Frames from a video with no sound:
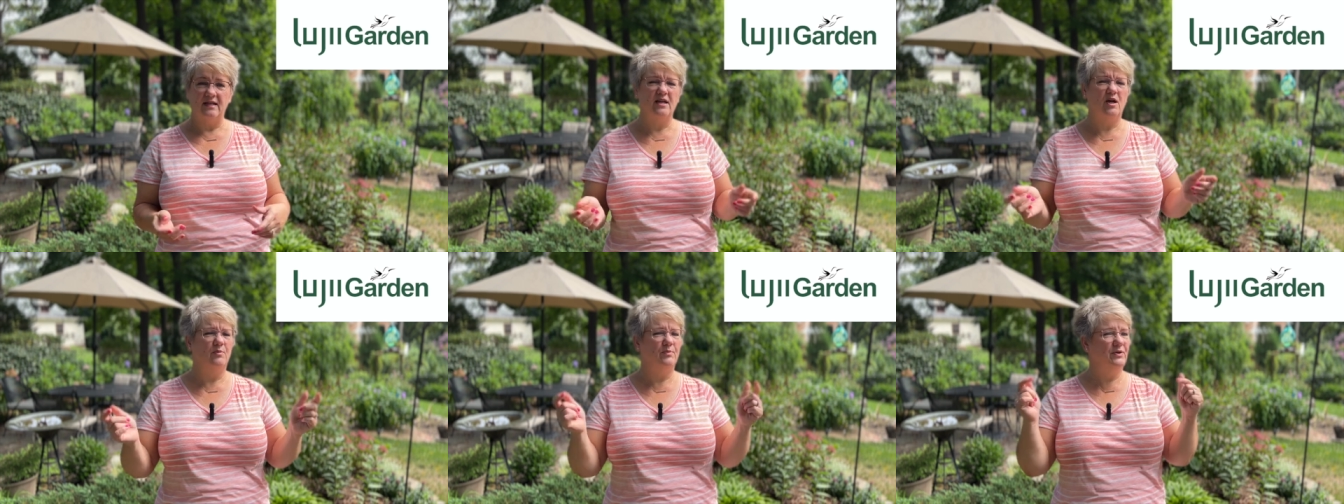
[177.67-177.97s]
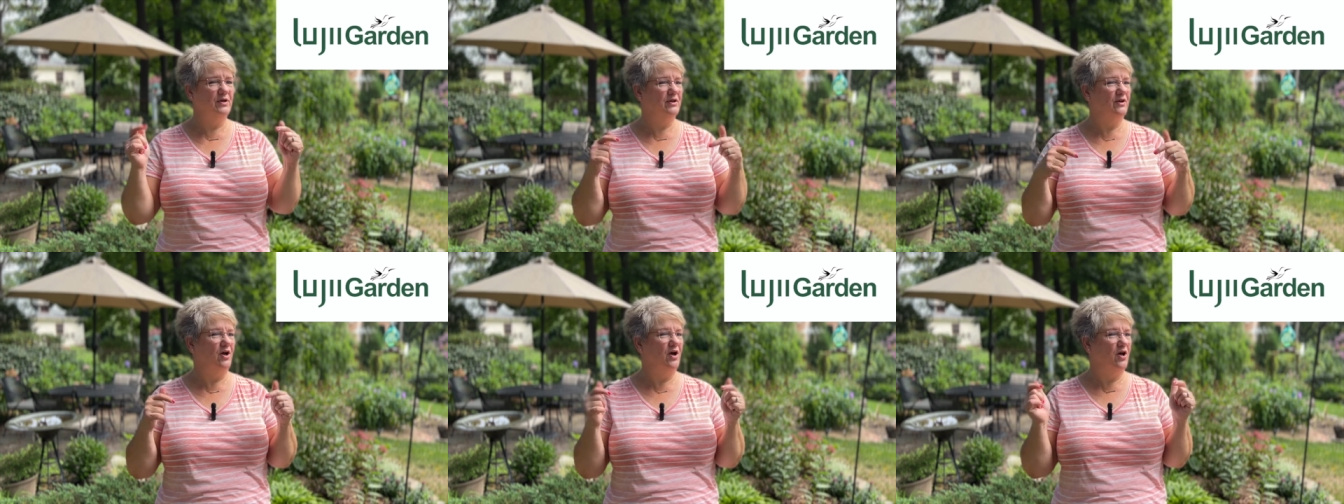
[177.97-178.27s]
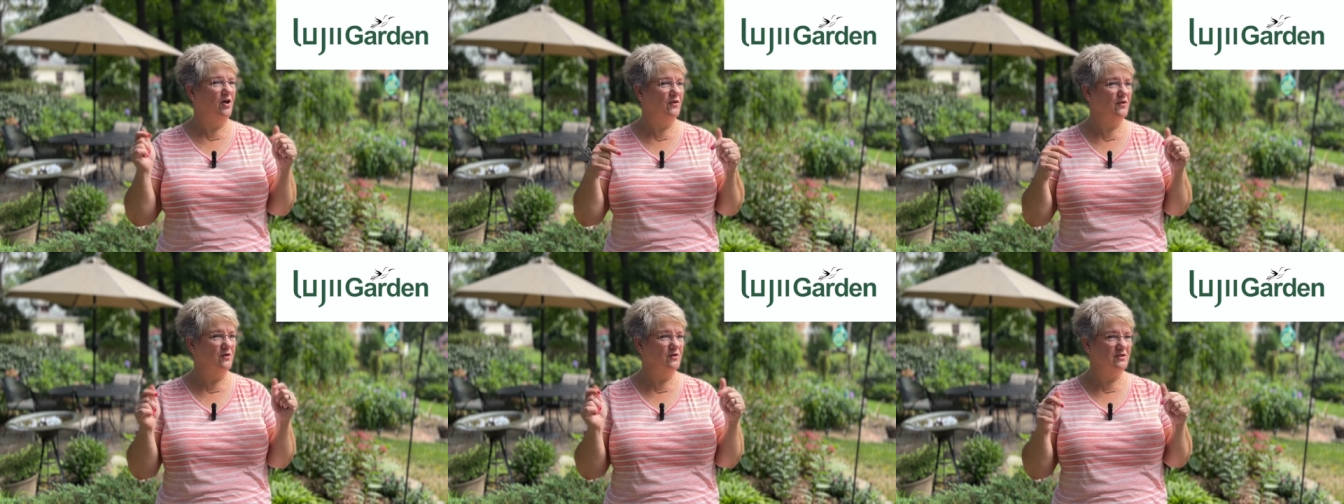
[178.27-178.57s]
and I'll put
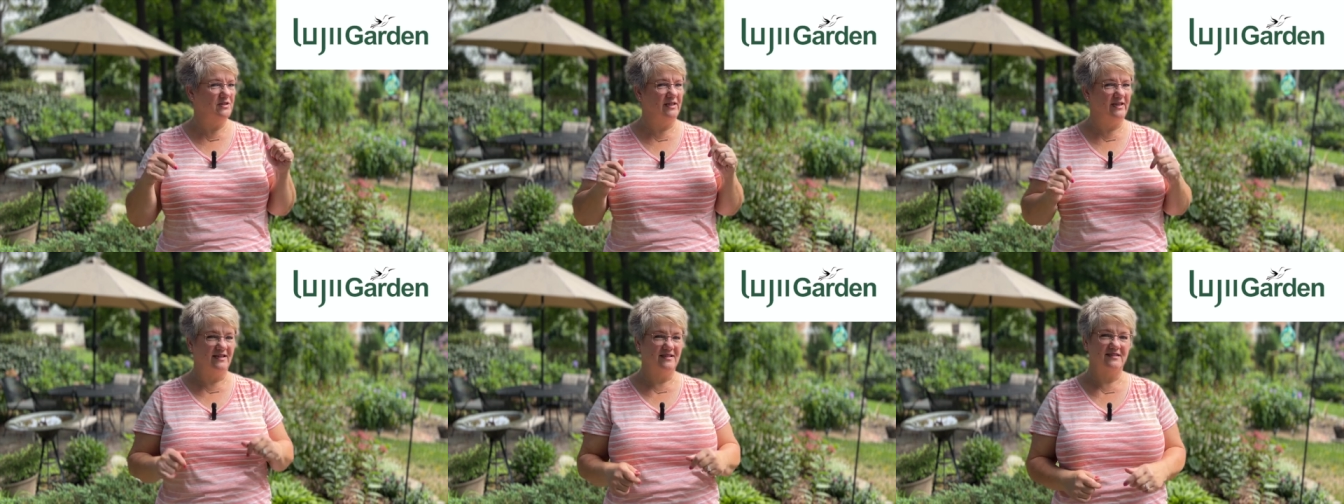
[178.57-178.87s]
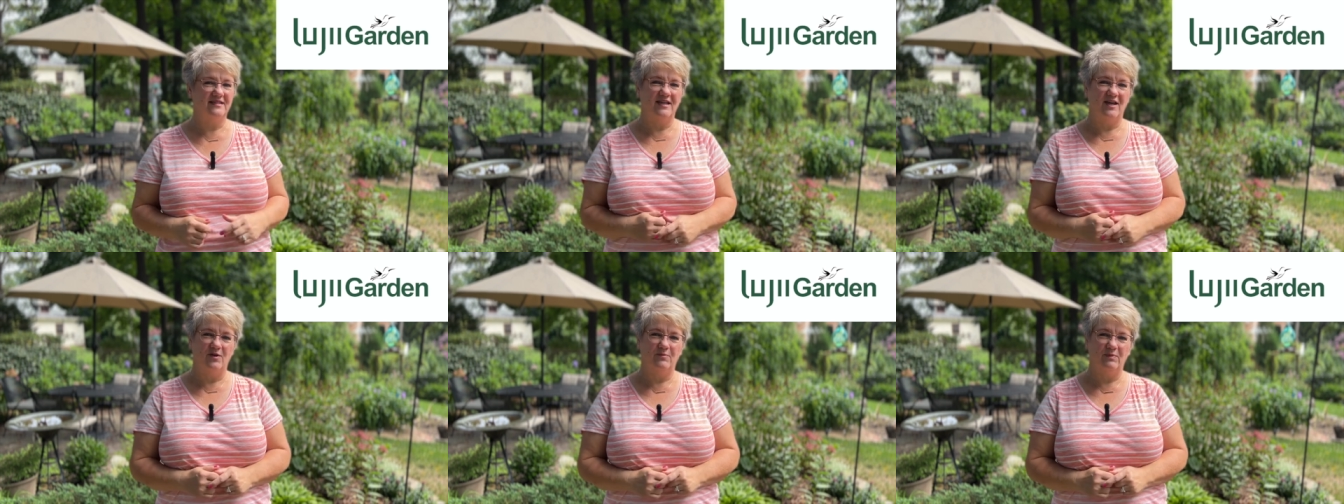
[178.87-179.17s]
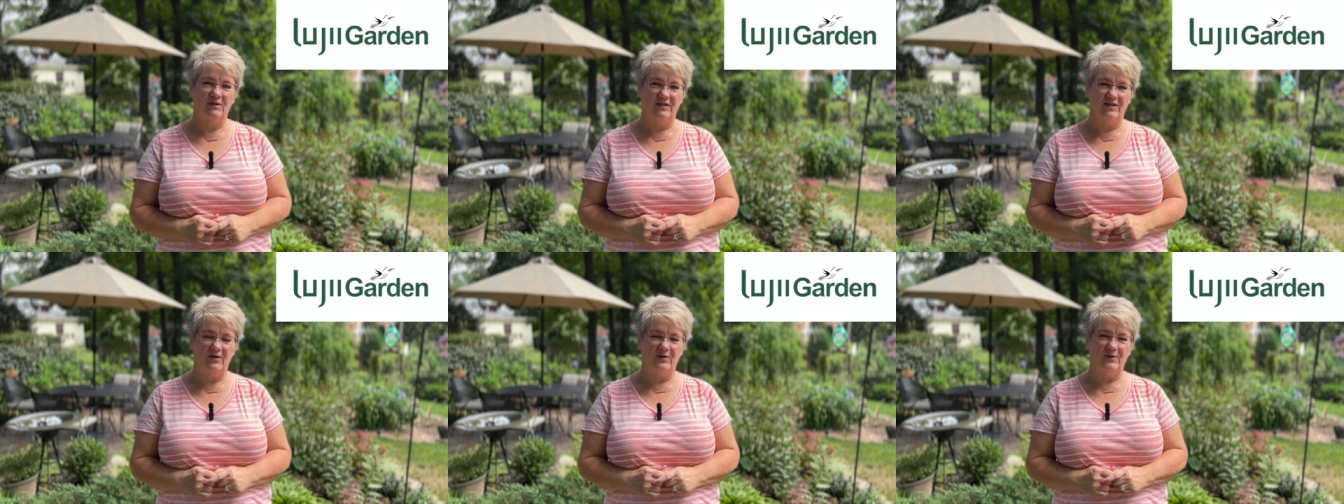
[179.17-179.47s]
all those links down
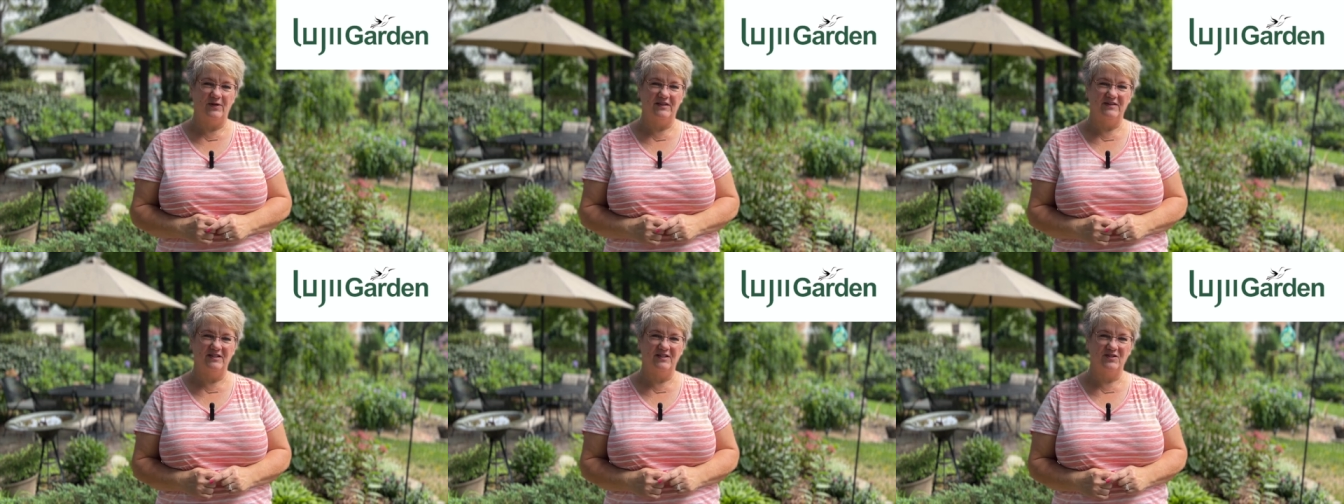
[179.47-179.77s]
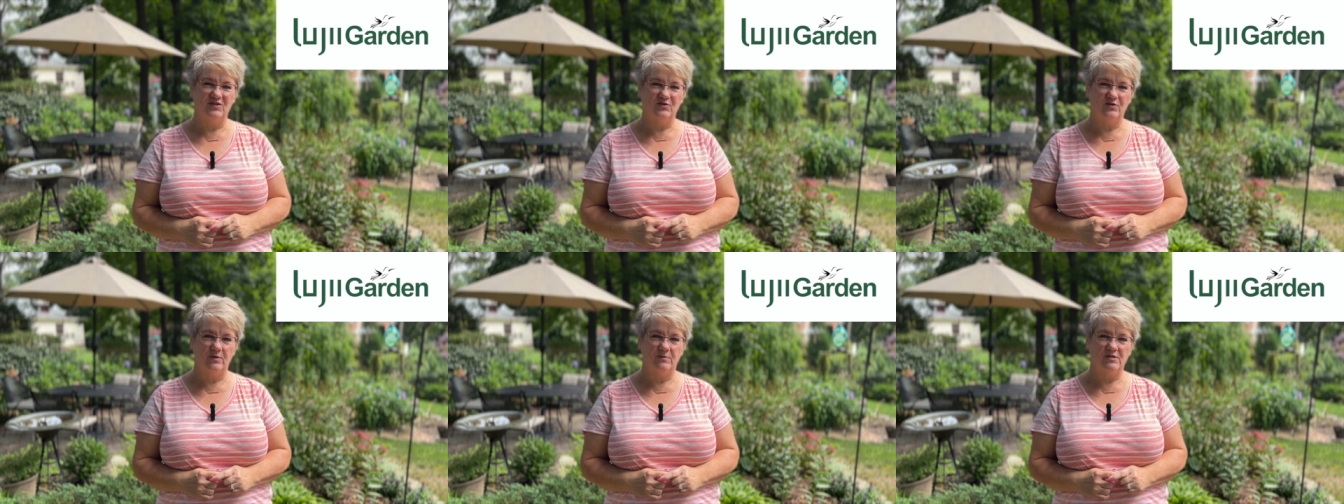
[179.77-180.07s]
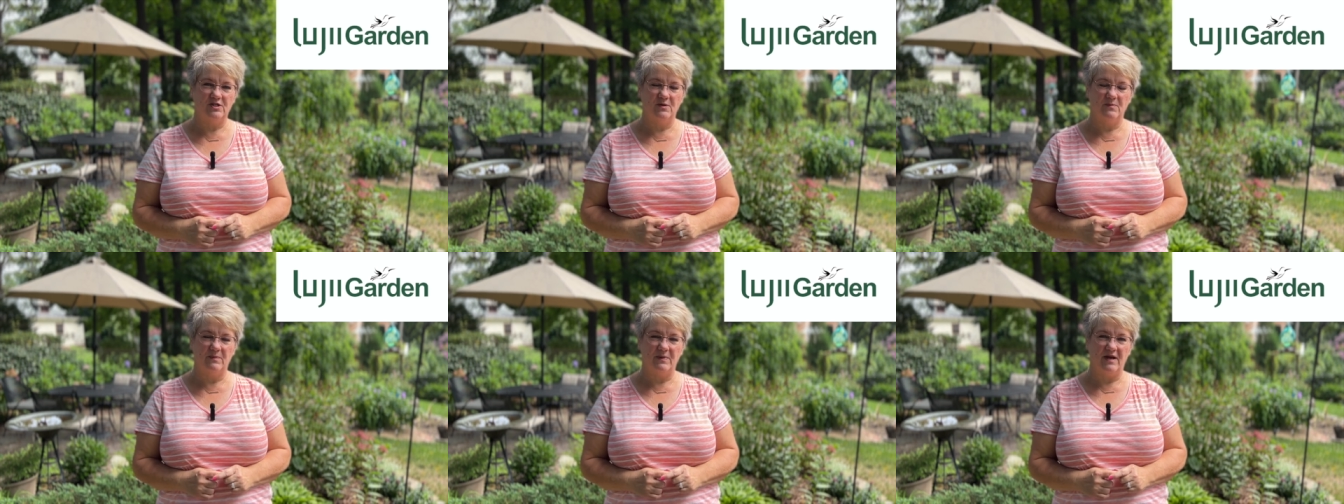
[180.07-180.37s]
below in the
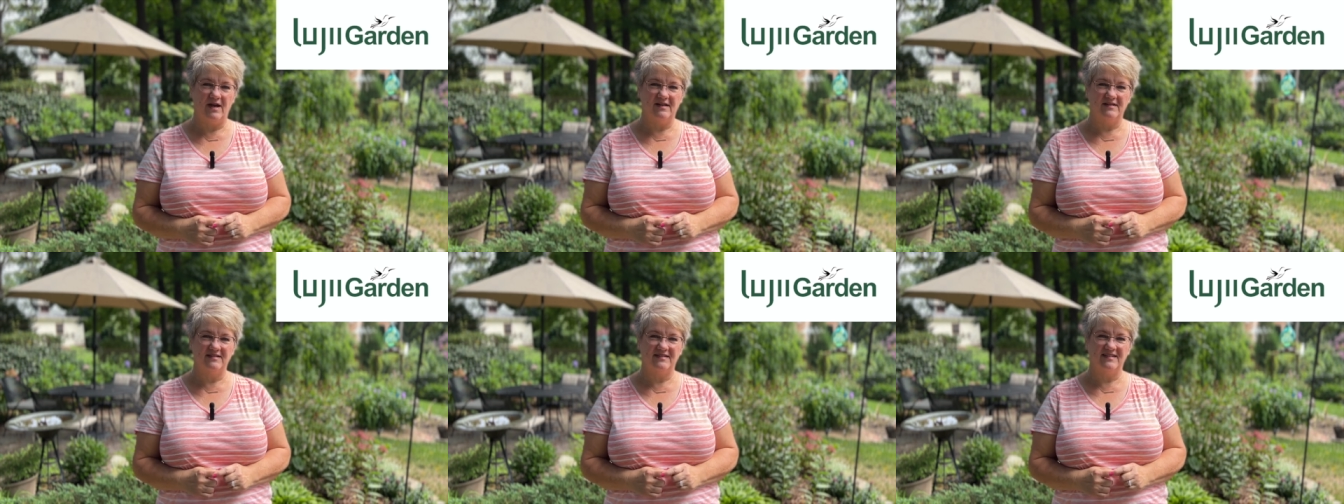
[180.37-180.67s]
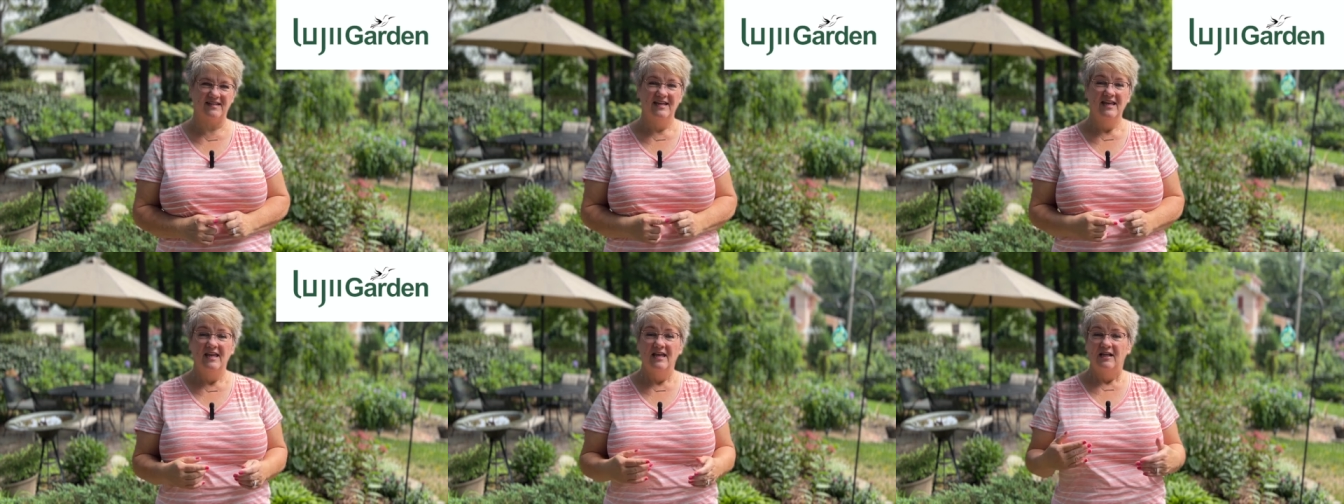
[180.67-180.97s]
description box.